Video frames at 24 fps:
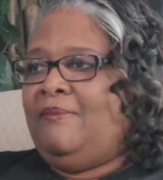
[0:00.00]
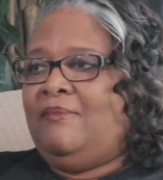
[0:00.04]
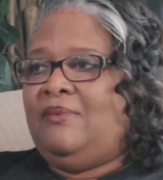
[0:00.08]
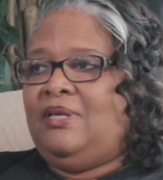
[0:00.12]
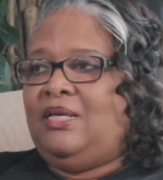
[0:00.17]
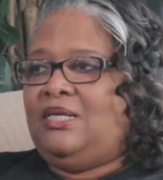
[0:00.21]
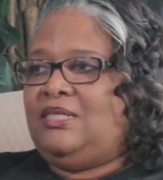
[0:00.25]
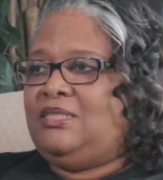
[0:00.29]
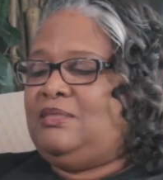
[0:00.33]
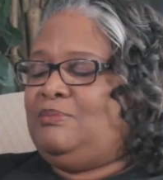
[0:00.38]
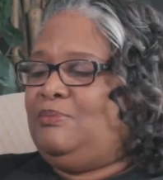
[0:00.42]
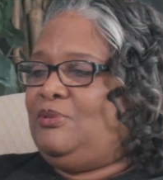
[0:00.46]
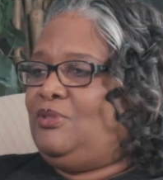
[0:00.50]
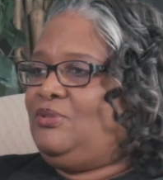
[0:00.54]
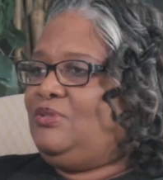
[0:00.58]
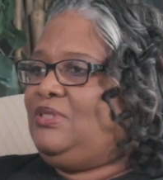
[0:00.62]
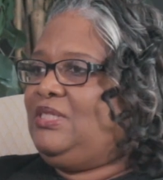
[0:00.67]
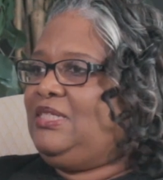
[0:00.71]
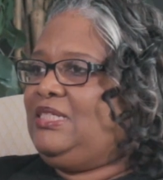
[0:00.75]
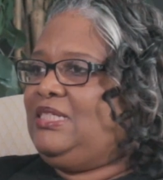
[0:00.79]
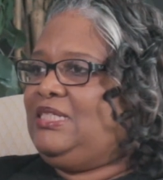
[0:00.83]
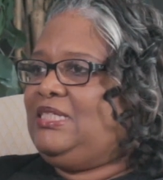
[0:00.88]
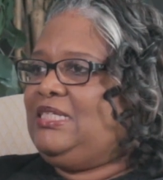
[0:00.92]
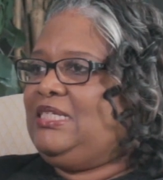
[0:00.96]
Because most
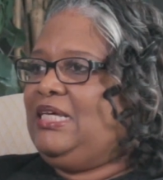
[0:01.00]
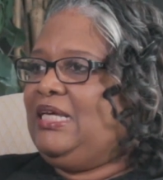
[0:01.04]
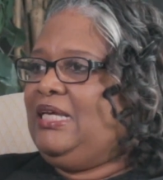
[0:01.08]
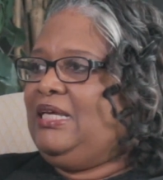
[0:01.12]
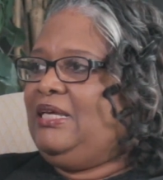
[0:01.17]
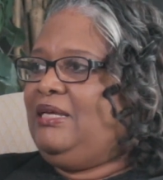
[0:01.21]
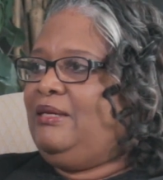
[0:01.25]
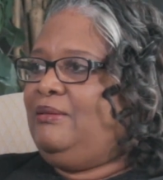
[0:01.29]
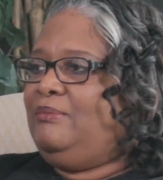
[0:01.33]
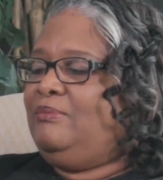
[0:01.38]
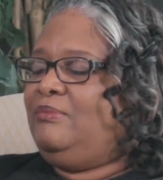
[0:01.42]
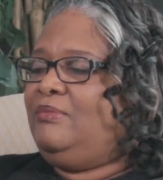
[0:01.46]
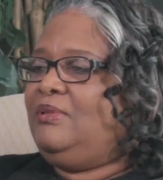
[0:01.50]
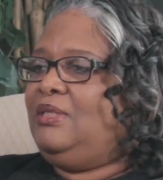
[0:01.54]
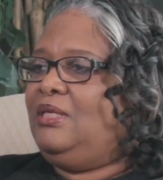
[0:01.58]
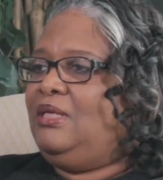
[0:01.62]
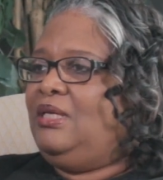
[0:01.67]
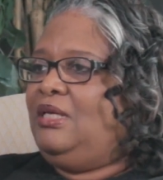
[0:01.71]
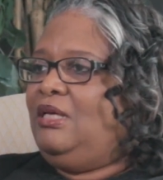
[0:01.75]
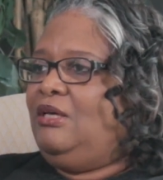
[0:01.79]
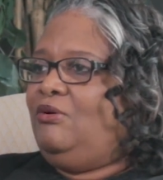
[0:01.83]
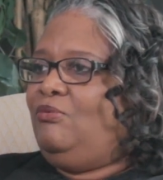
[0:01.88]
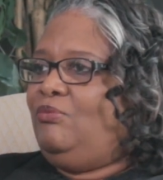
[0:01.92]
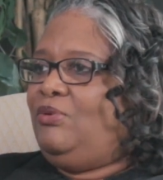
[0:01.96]
of the time,
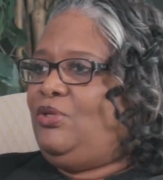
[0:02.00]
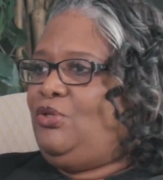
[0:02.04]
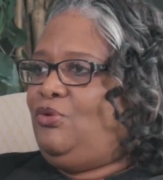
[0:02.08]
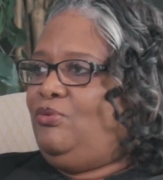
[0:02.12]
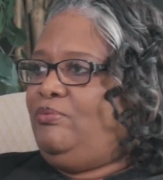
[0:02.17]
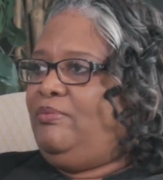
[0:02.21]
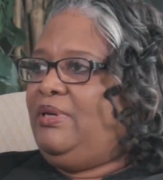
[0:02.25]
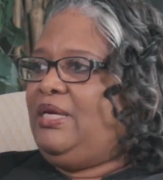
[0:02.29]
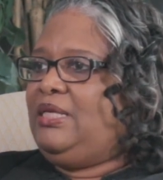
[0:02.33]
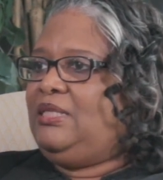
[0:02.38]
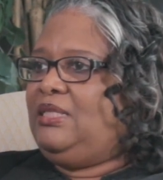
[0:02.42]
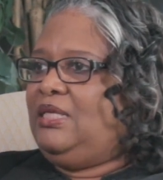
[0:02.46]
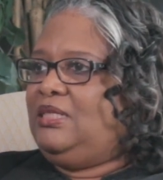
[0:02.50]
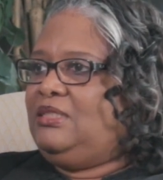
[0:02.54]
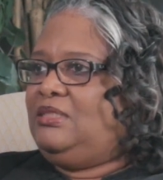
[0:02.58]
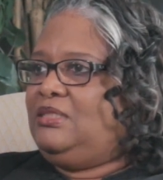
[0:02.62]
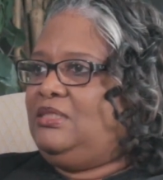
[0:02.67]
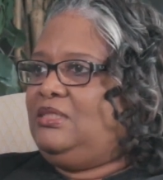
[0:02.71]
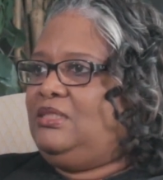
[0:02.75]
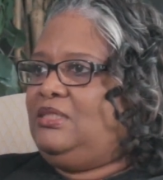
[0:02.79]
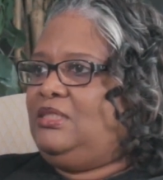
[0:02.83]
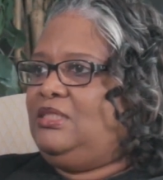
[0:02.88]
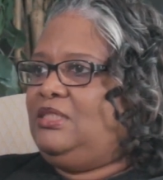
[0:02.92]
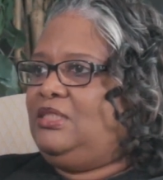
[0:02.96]
when you make that
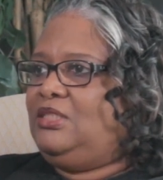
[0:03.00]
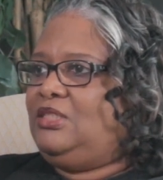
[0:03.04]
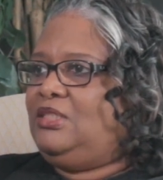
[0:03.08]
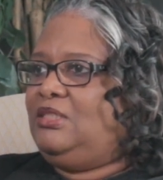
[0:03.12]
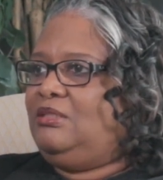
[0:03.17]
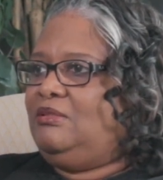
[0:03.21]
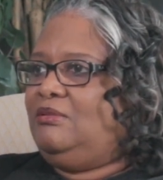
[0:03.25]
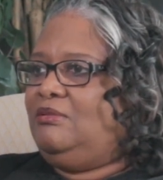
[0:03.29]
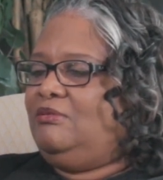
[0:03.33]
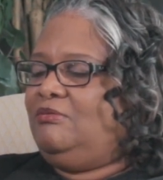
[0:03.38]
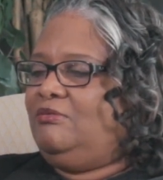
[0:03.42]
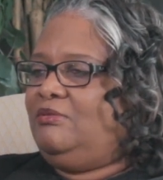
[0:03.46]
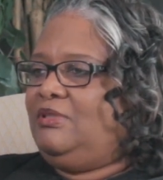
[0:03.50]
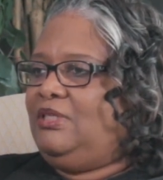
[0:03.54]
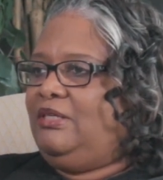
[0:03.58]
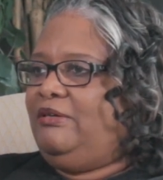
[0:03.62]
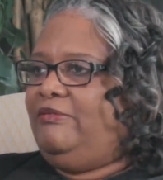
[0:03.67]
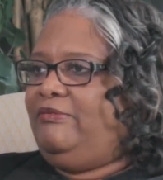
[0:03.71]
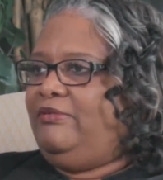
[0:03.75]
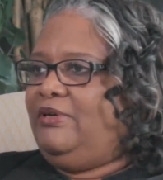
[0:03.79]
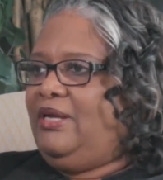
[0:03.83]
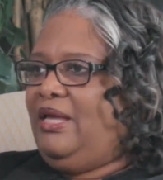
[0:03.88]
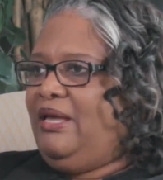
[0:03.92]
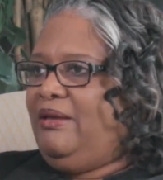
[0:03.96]
decision,
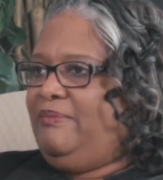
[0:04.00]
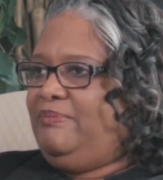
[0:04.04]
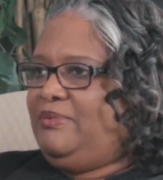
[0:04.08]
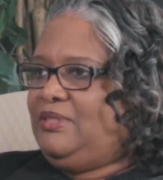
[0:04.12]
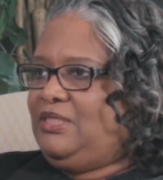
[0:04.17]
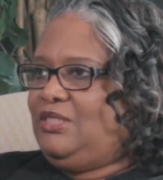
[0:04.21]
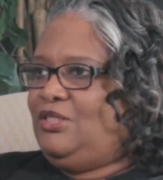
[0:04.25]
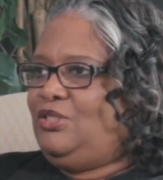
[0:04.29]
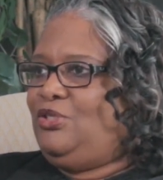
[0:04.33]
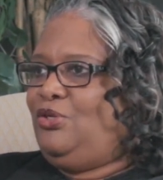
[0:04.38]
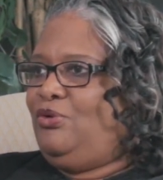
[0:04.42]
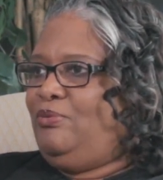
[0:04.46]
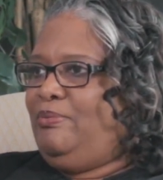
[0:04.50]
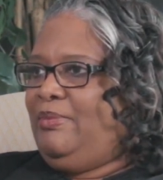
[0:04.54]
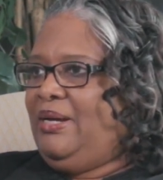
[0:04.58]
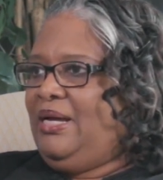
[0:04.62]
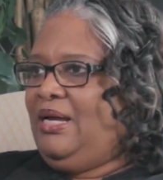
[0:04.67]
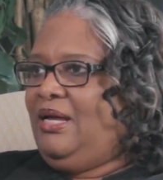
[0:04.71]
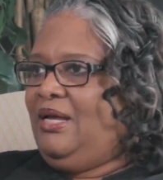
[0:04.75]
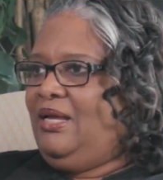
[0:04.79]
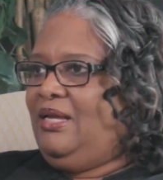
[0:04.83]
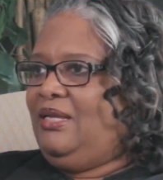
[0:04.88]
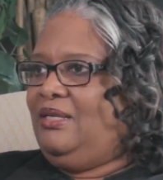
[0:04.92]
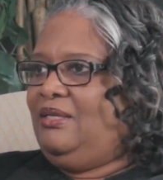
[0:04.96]
whatever happens in your
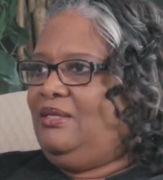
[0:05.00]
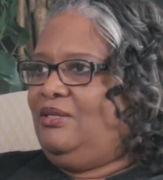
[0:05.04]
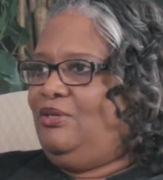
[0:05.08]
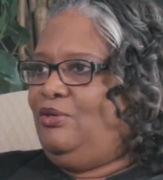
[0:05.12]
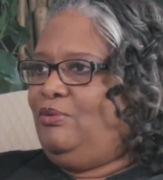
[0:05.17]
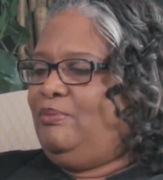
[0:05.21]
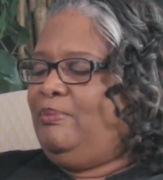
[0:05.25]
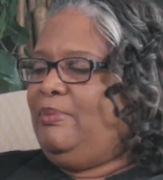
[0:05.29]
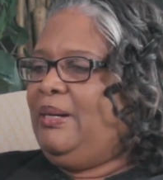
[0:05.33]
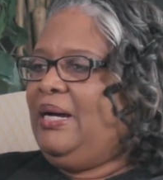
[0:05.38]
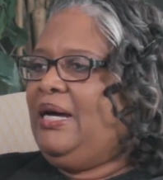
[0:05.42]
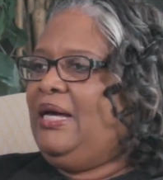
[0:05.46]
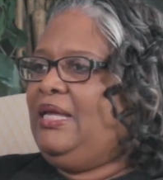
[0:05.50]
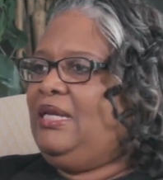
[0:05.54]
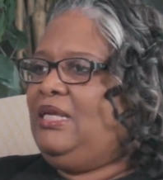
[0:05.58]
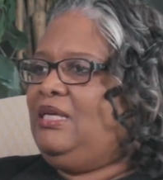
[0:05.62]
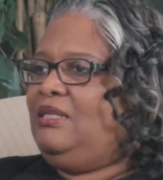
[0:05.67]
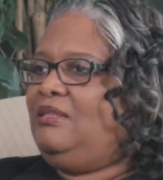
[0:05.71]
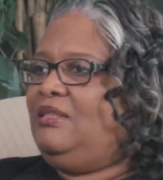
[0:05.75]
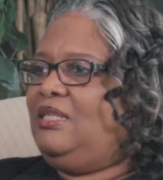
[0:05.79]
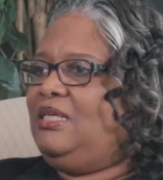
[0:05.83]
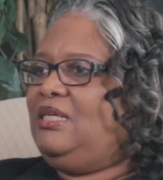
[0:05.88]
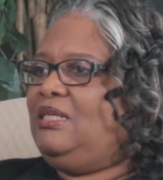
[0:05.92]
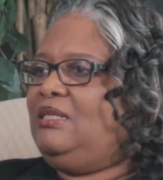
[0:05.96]
mind, your
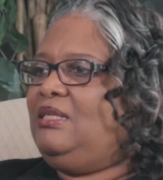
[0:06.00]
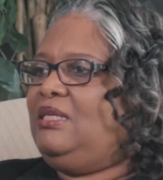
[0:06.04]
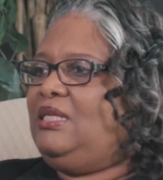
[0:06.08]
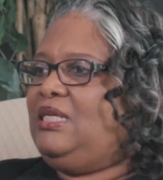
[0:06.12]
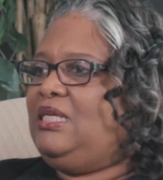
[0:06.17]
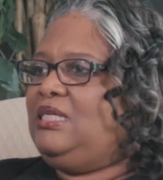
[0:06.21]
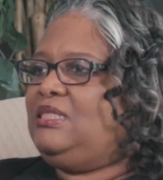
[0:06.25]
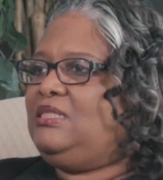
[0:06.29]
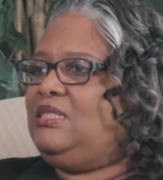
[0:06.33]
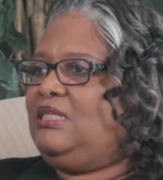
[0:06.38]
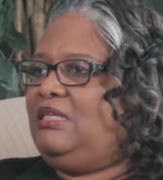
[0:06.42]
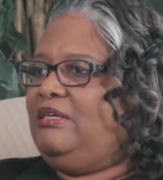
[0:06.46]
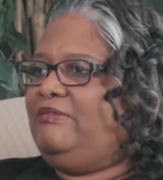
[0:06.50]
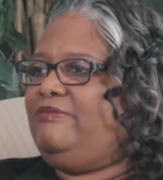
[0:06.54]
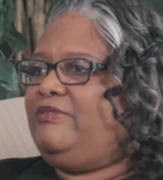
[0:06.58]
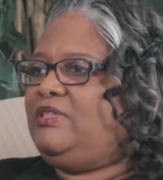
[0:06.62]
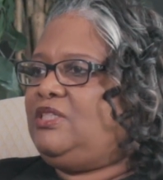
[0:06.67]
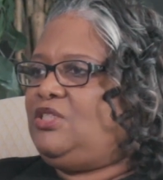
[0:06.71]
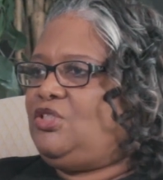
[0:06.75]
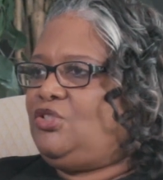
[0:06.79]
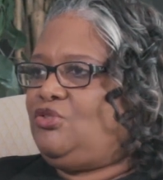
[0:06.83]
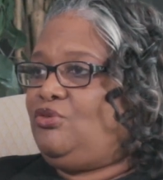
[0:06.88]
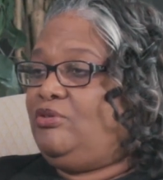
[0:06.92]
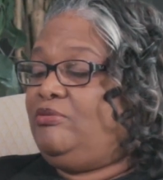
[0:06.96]
body then is given
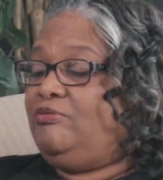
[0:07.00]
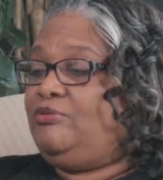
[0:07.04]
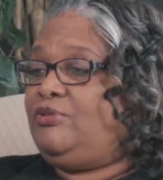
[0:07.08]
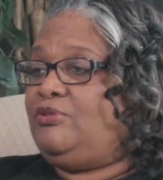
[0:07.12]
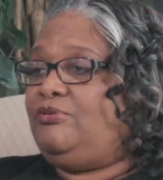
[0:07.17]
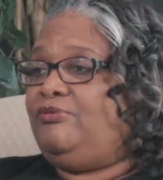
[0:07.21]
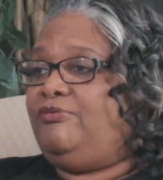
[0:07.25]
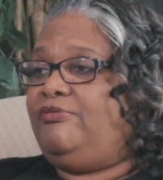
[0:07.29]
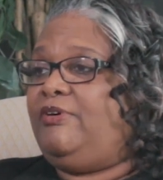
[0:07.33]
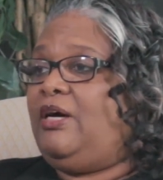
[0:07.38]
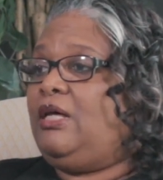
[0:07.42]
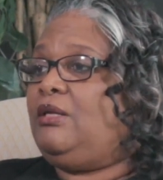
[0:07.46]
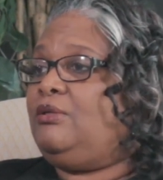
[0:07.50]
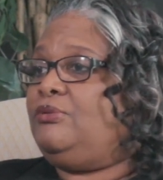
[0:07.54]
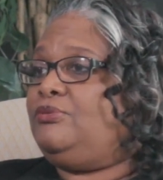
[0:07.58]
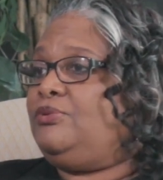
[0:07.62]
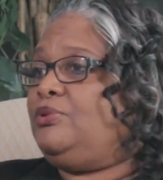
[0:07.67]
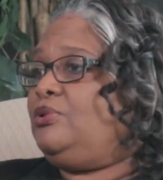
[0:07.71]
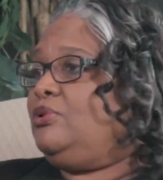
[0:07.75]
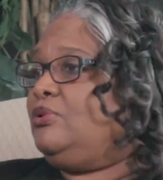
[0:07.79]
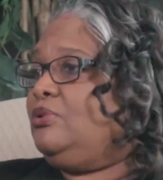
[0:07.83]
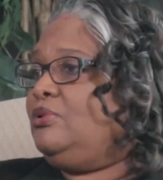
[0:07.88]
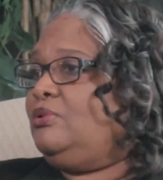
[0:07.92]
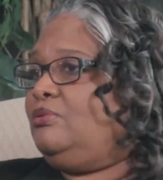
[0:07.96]
strength to follow
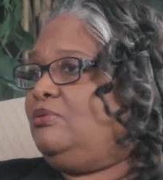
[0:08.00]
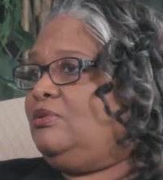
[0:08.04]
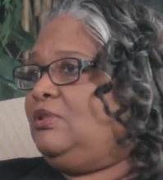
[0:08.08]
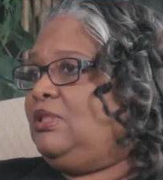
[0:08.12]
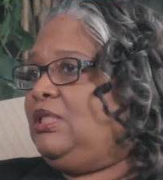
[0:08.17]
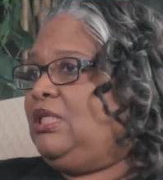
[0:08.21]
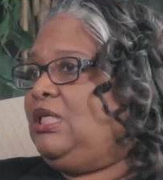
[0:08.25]
through.